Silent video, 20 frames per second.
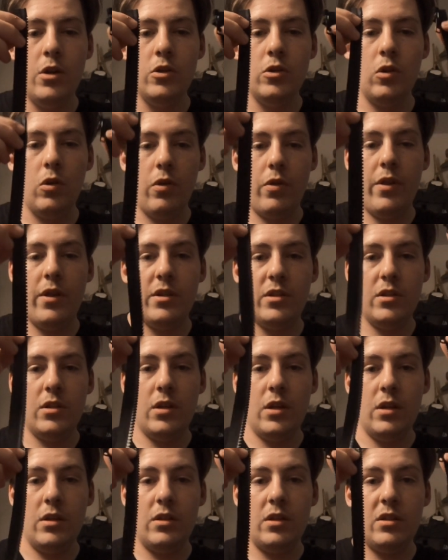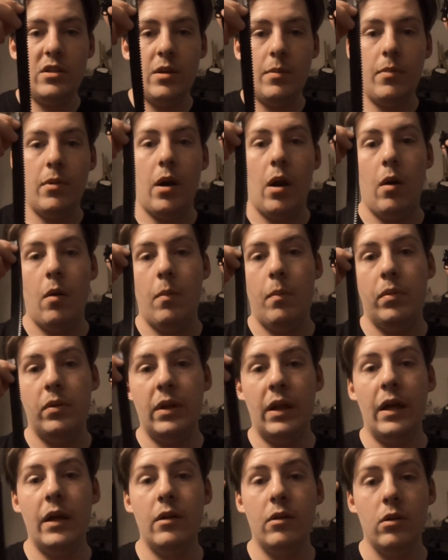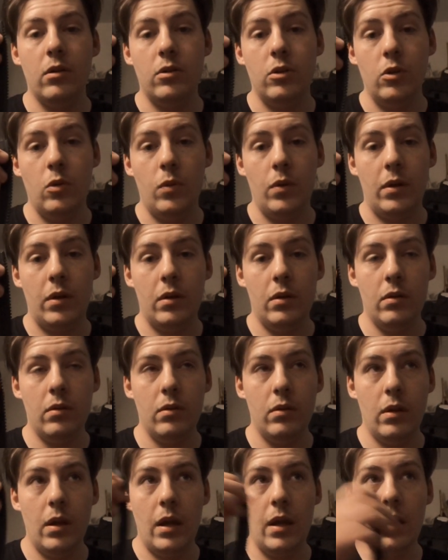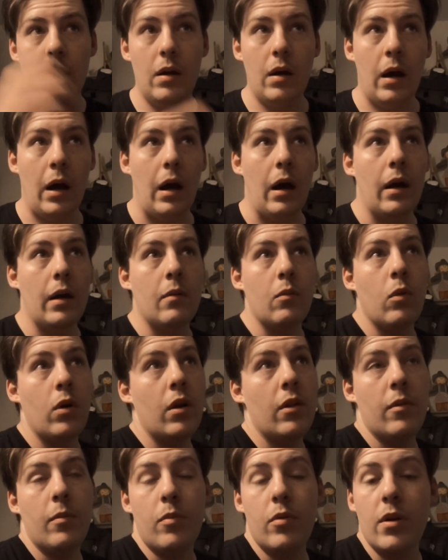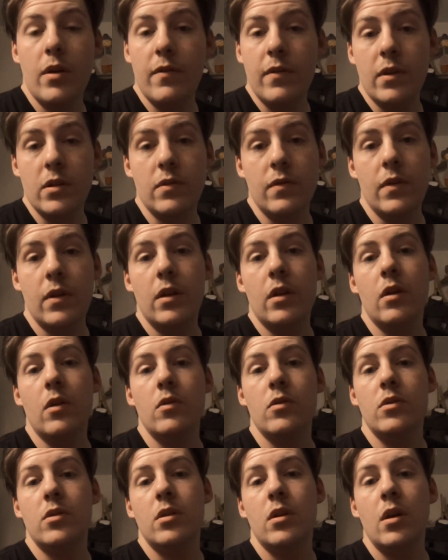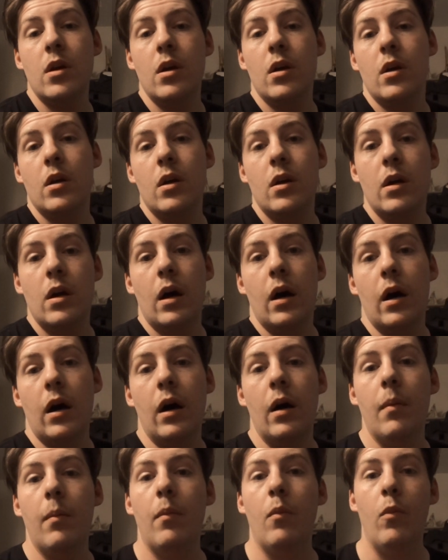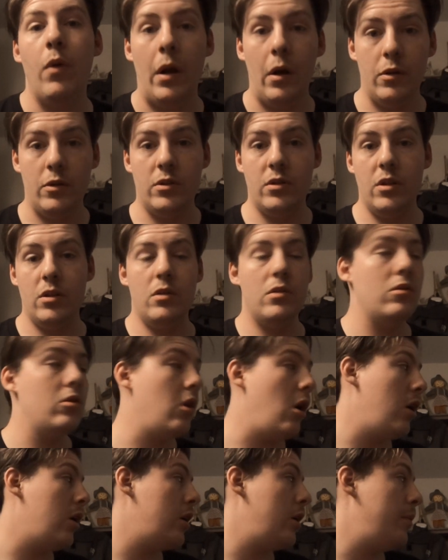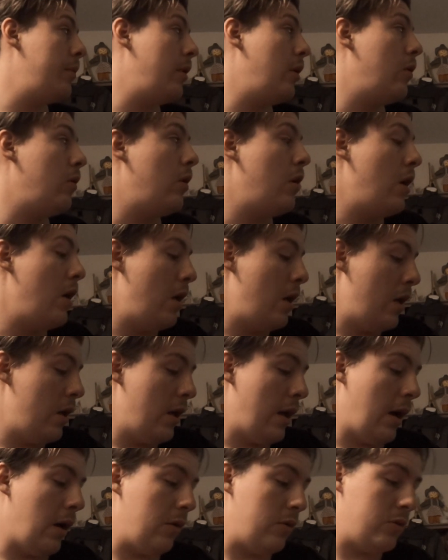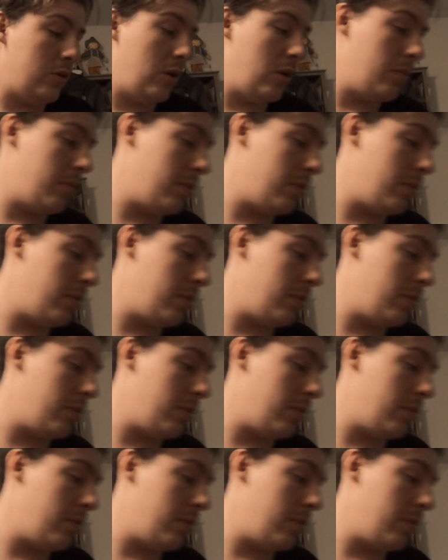So this is the zipper I planned on doing in one of the previous videos, when I was just talking about how I was